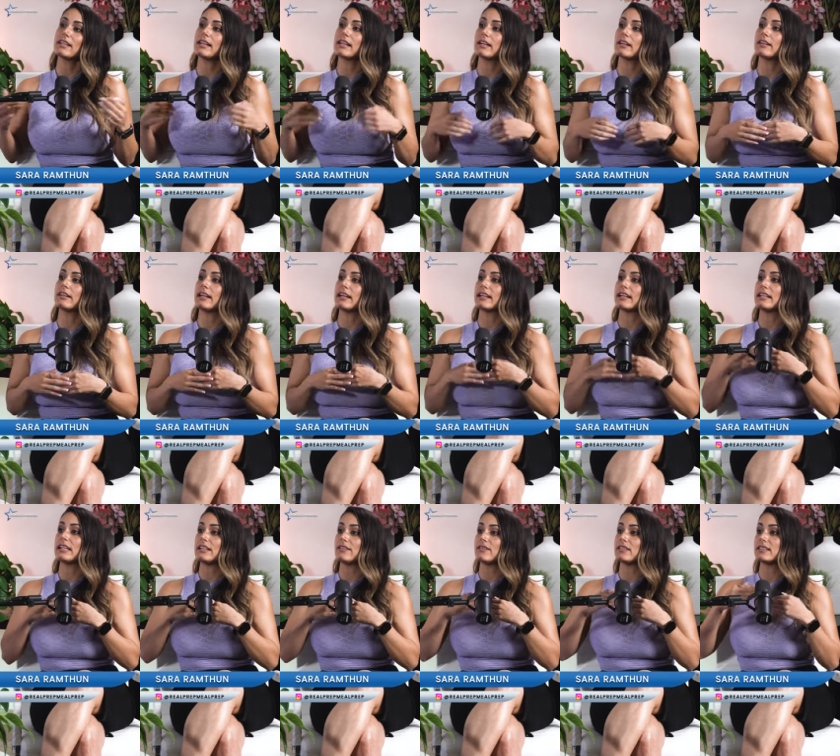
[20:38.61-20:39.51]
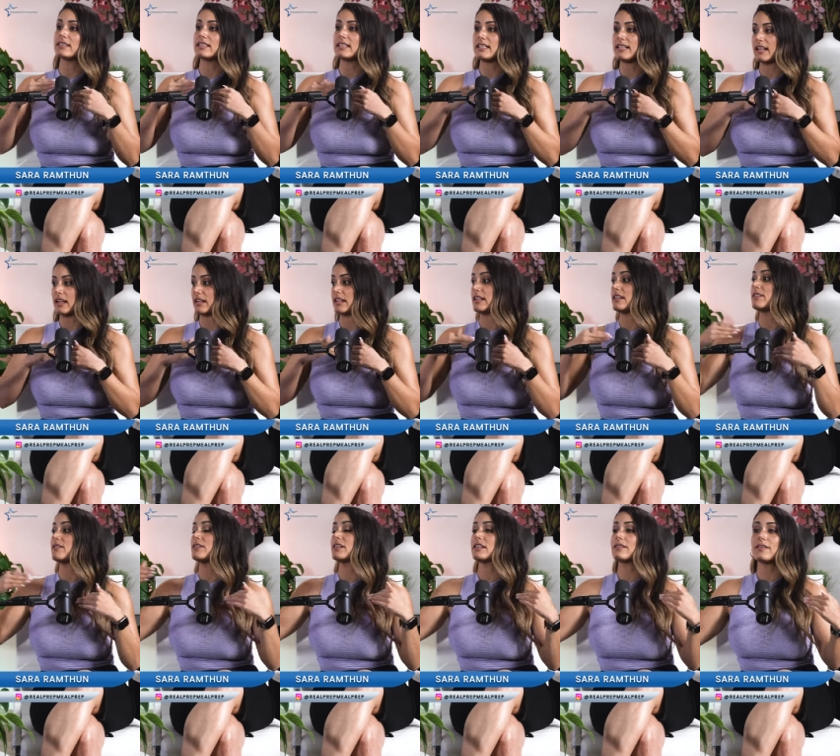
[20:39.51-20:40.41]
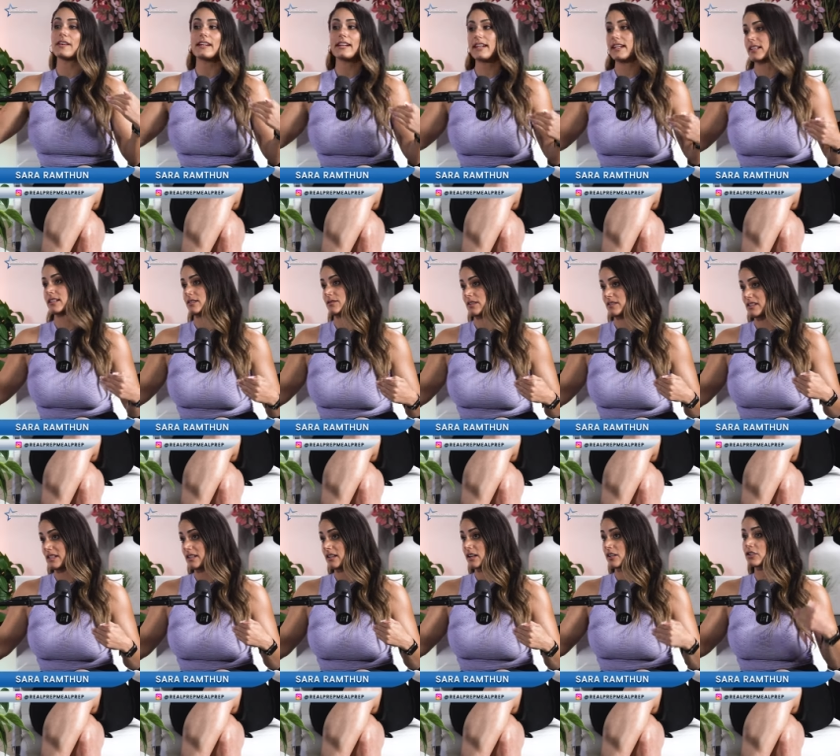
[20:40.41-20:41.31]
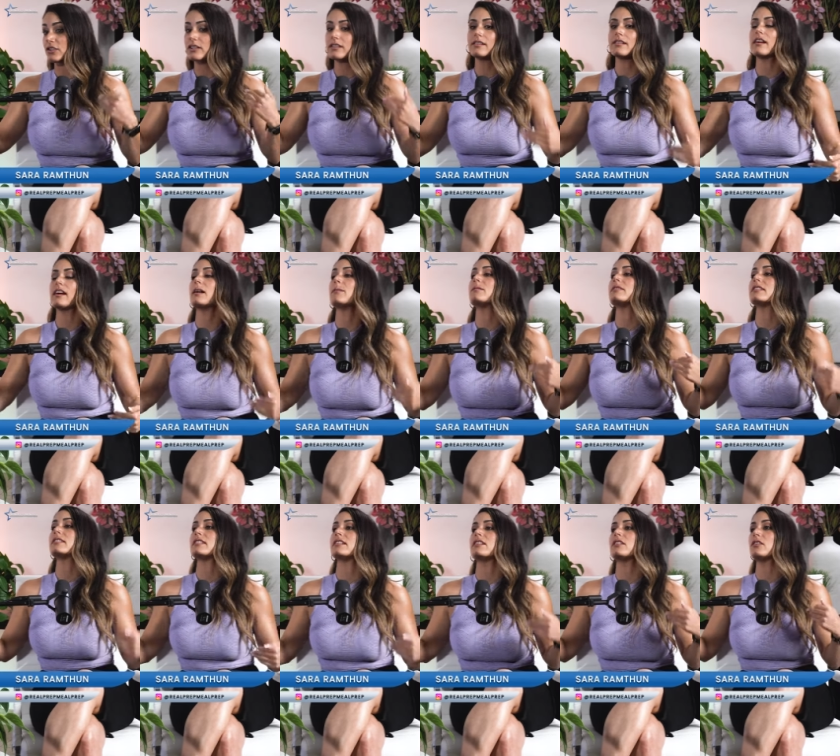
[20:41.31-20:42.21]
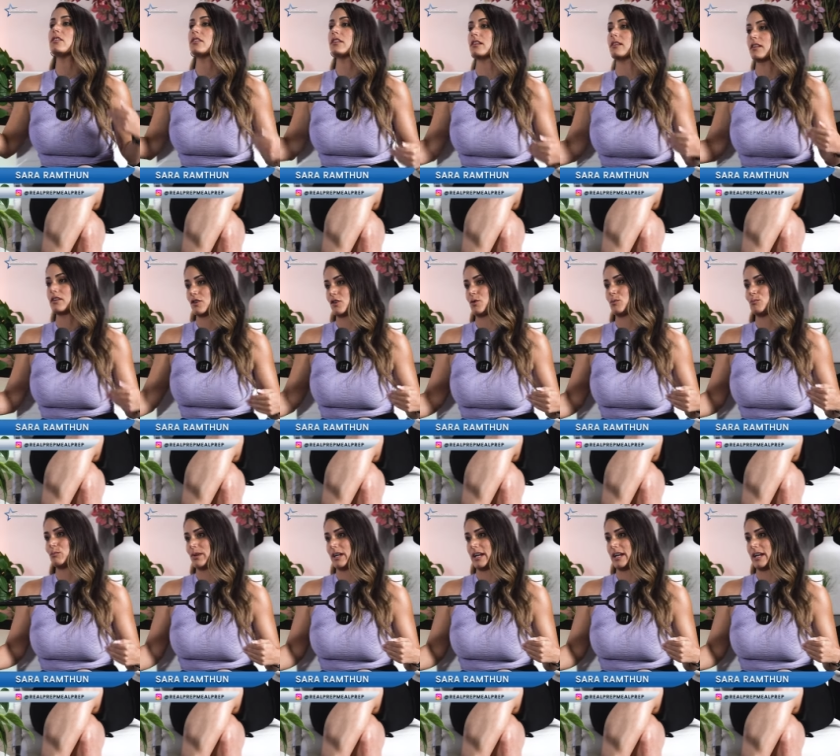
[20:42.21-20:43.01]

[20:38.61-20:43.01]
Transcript: in there, and I can even see that even if I get to 1500, I'm still in a home